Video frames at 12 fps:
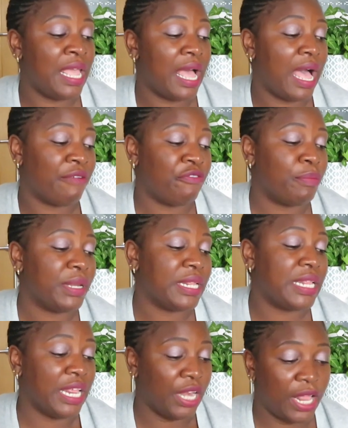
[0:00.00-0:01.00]
net half a
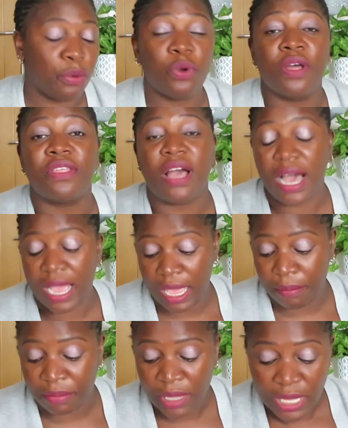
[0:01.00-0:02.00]
million in net worth, I
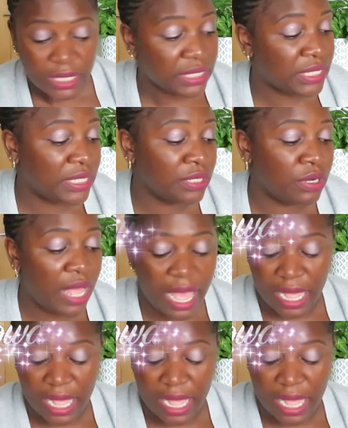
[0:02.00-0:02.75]
am still